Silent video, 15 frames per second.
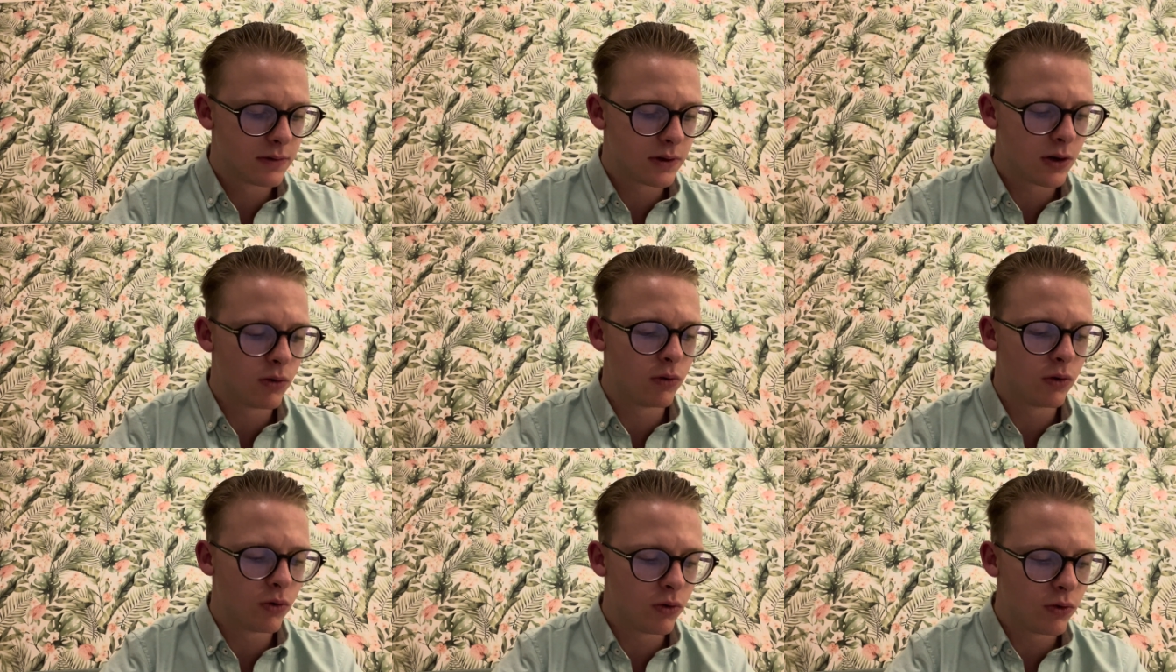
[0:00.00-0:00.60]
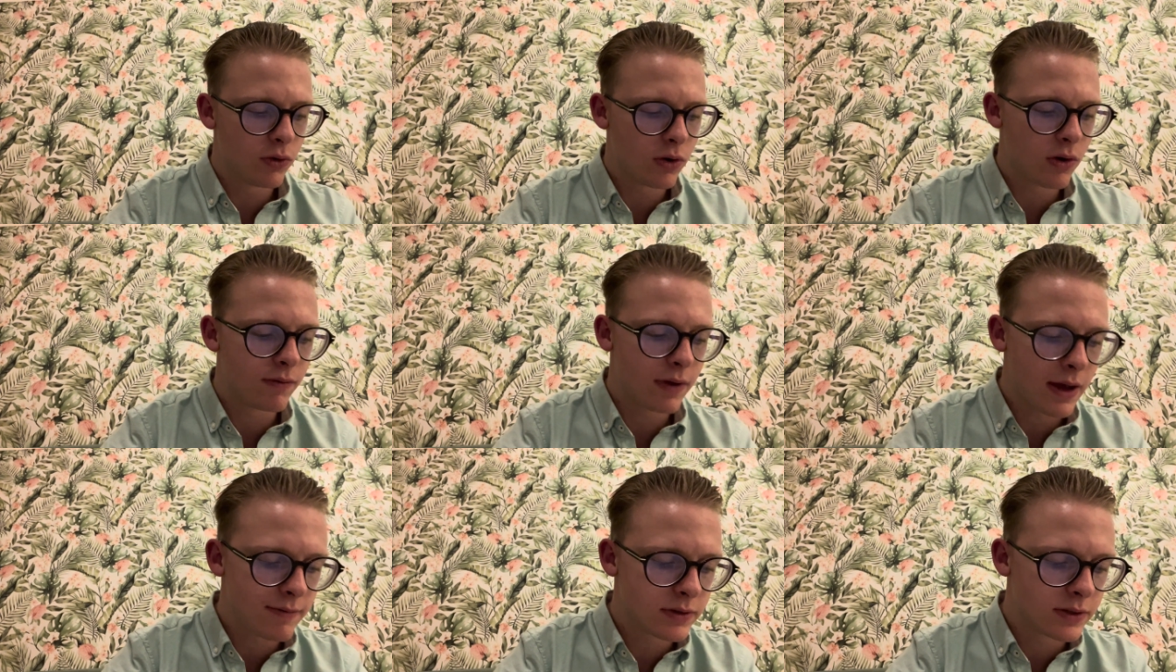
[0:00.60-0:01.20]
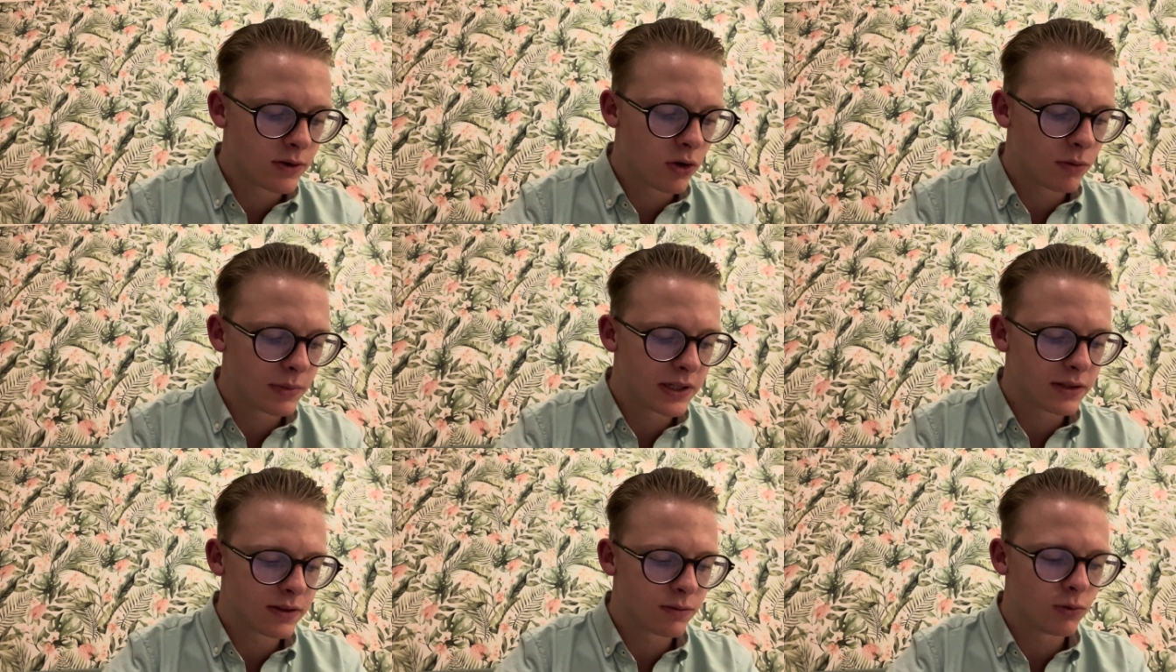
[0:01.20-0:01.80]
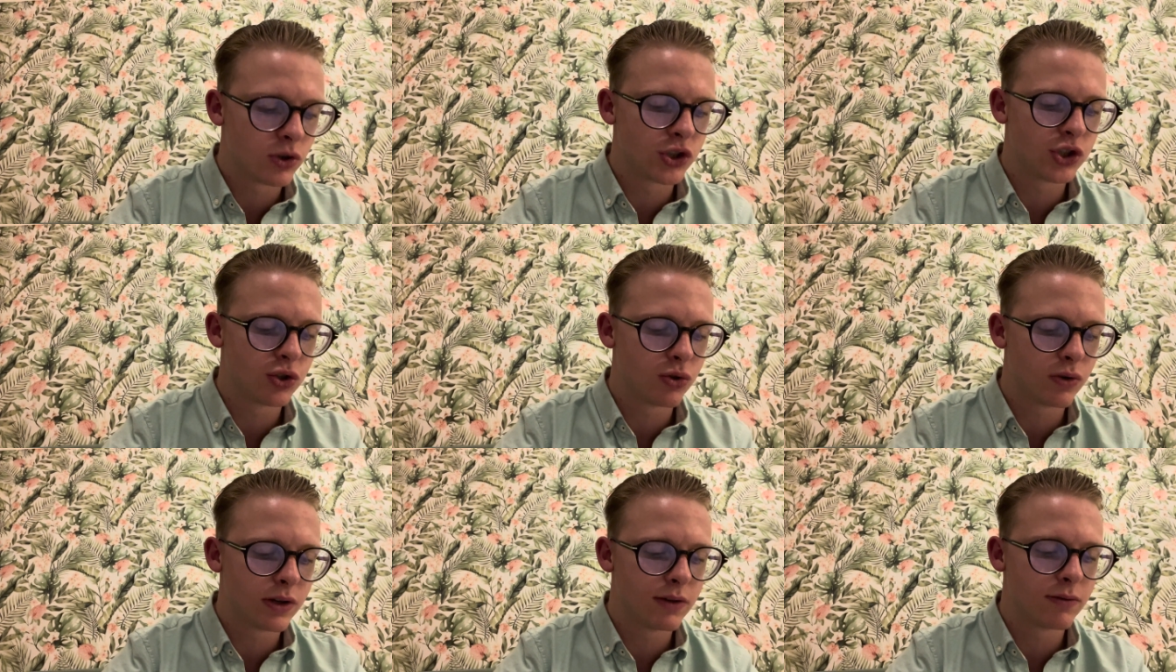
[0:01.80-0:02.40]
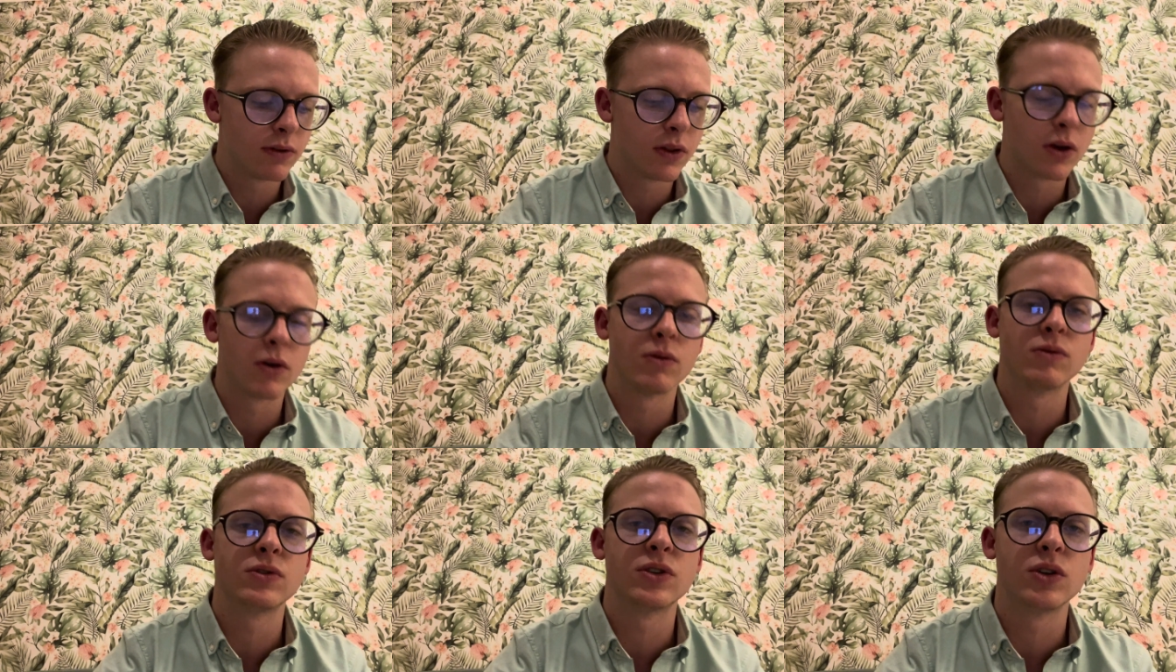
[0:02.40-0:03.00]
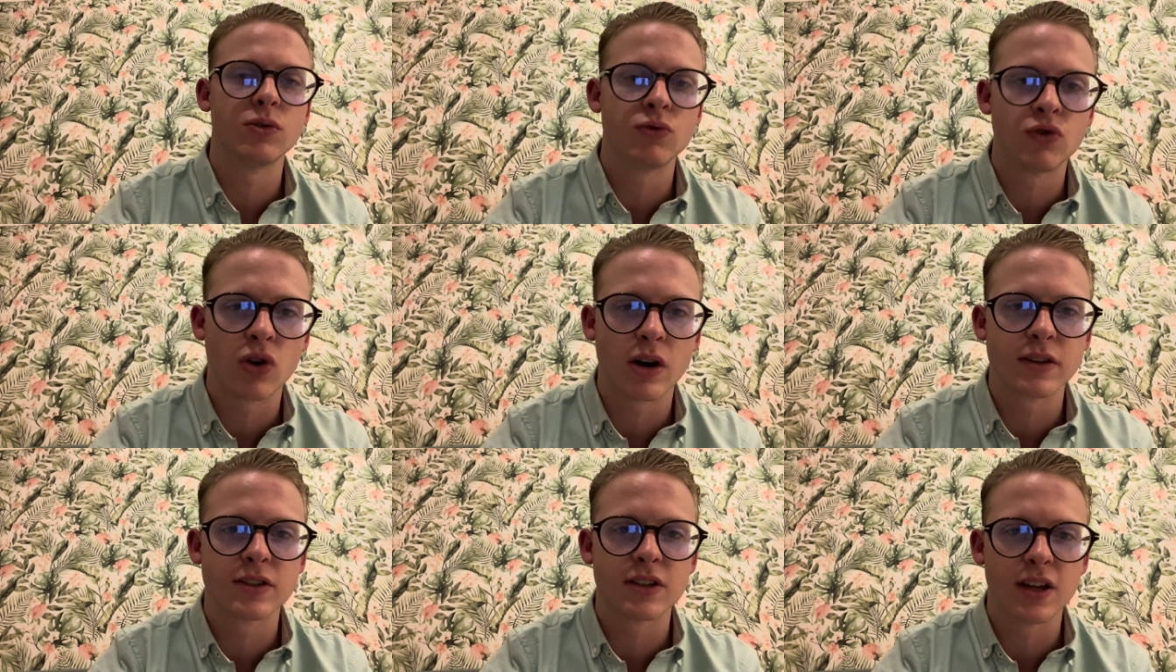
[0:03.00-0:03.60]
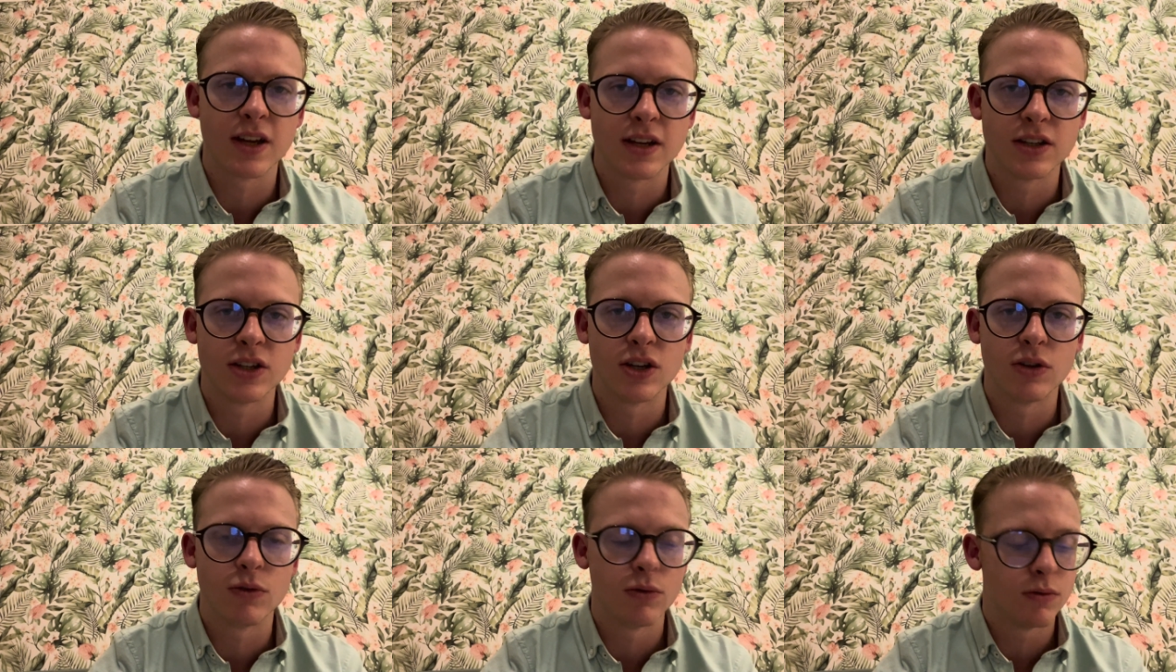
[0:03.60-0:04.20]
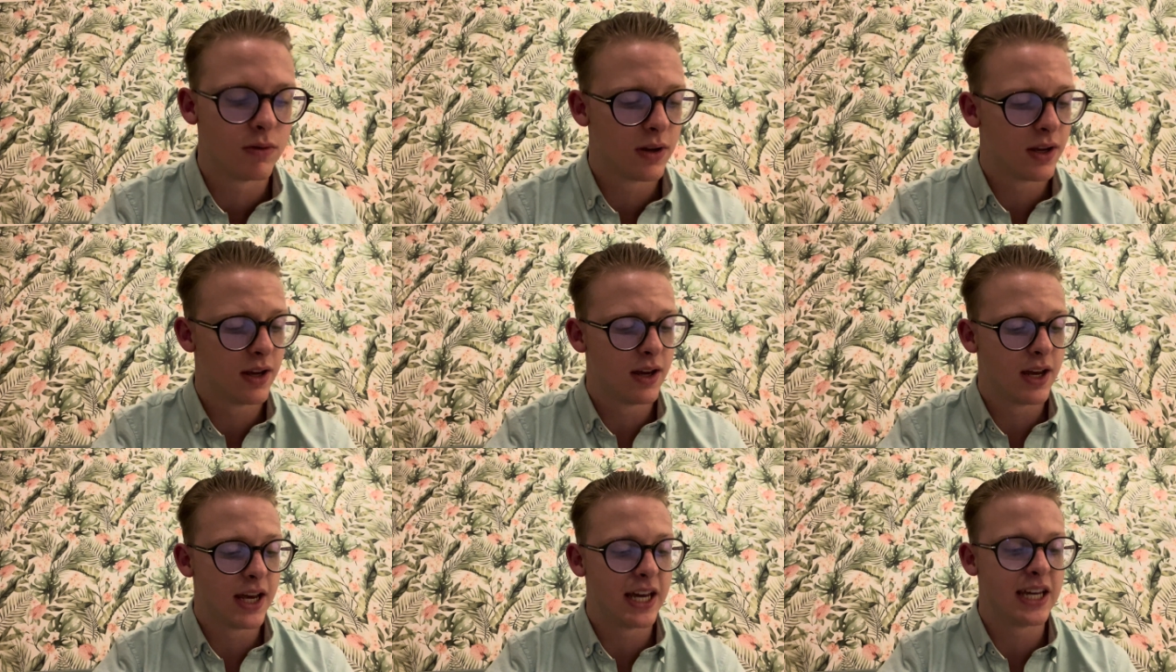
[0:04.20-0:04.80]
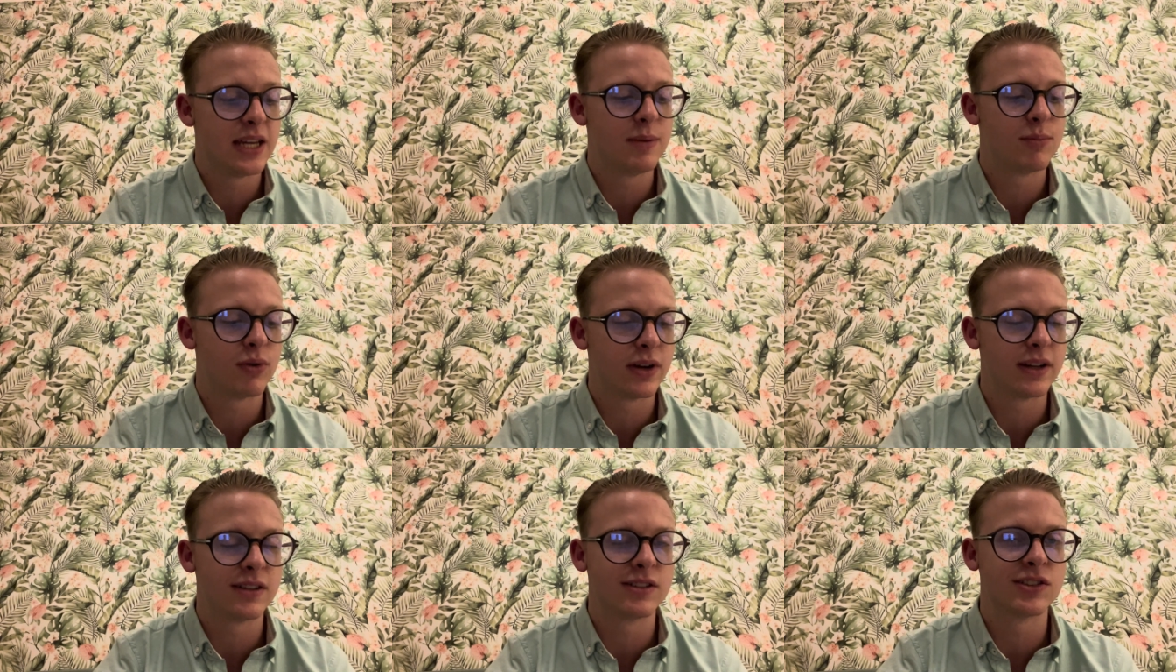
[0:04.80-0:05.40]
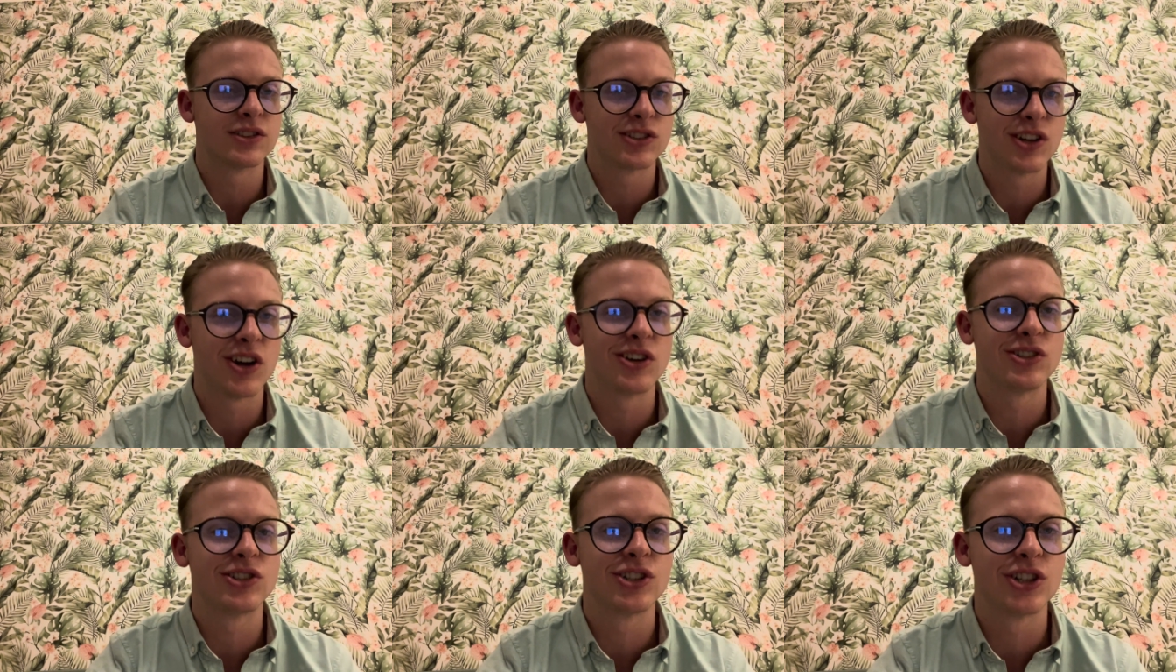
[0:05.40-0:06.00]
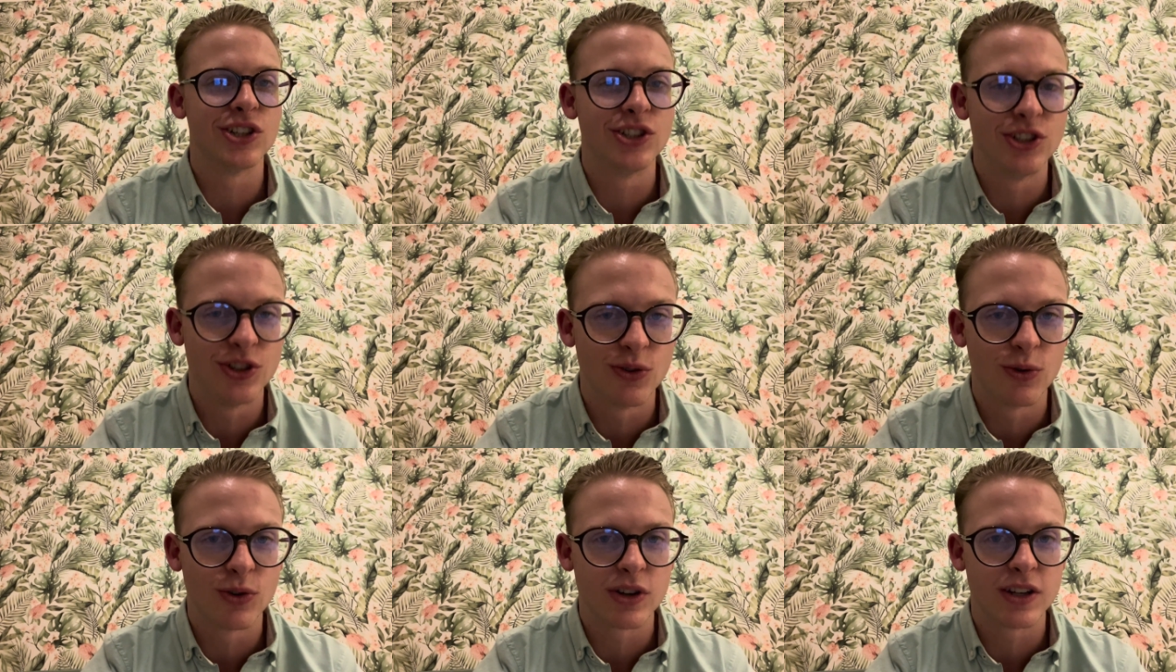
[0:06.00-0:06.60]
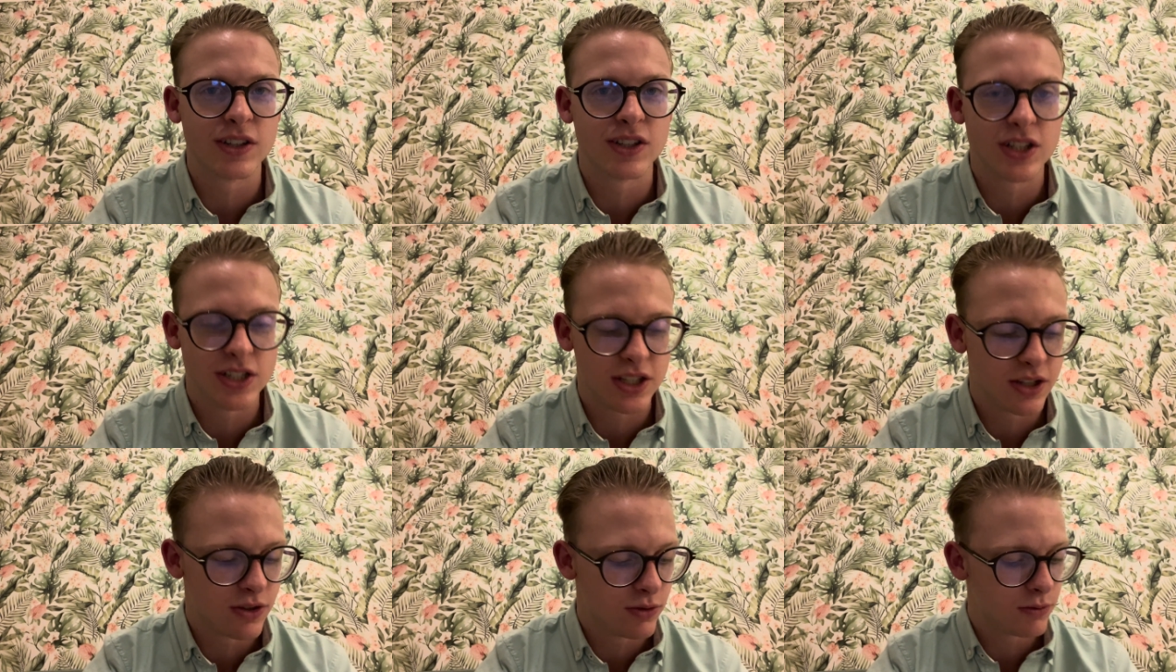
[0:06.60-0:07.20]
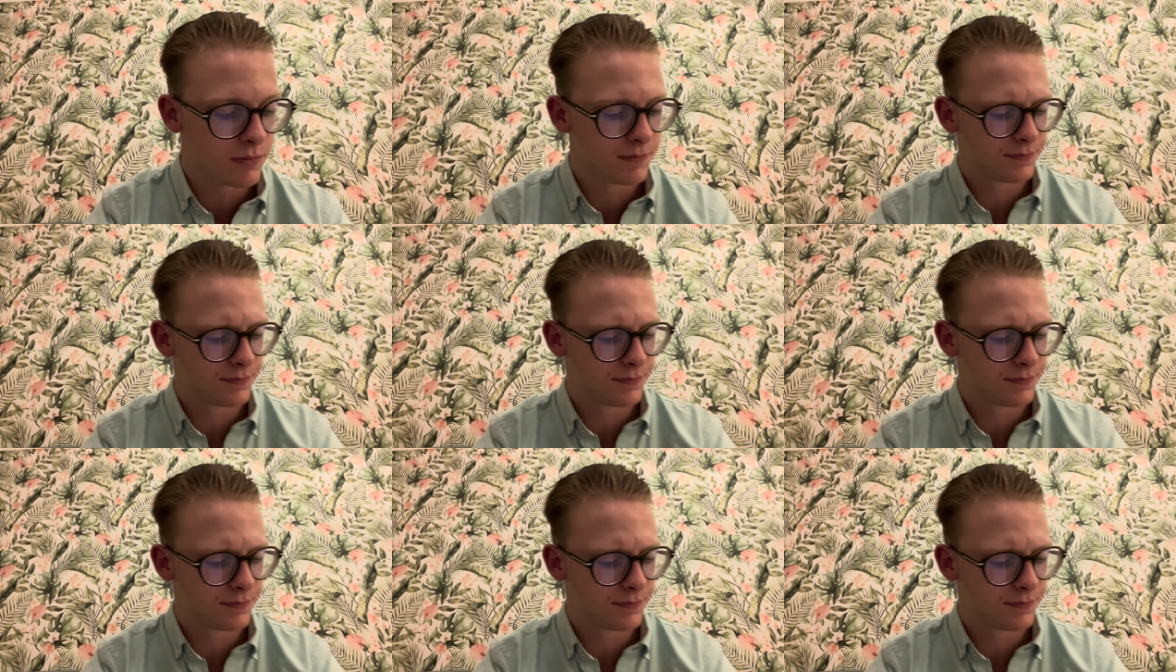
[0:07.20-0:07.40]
O Lord of heaven's armies, what joy for those who trust in you. He brings such joy to you.